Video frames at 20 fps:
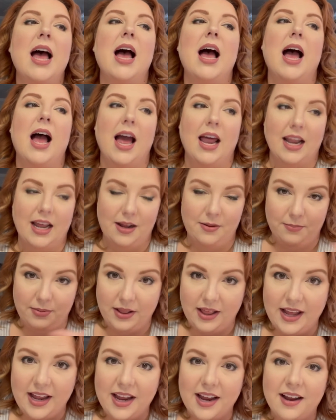and I
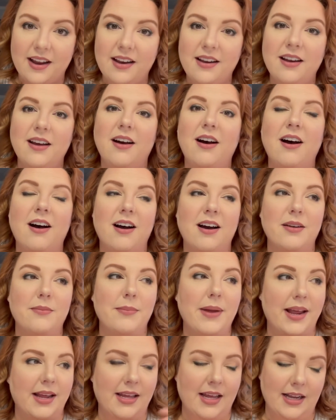plan on
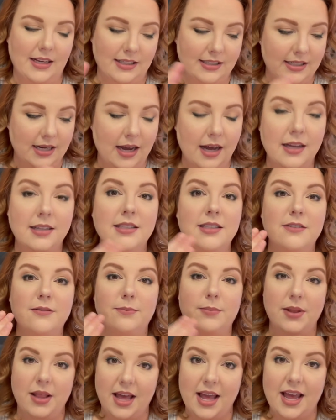making tons of
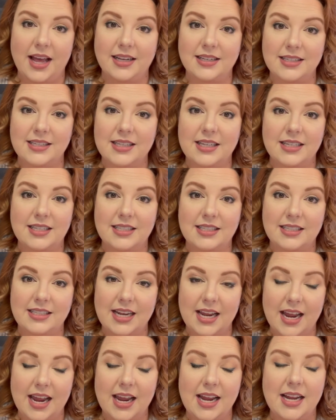plans the
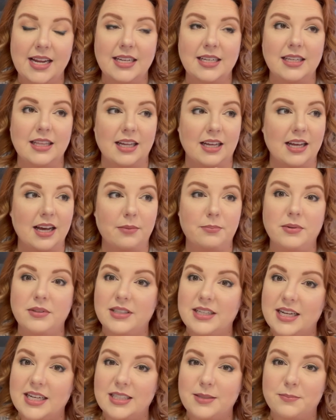day, the couple
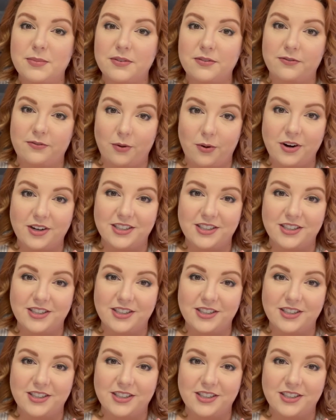days before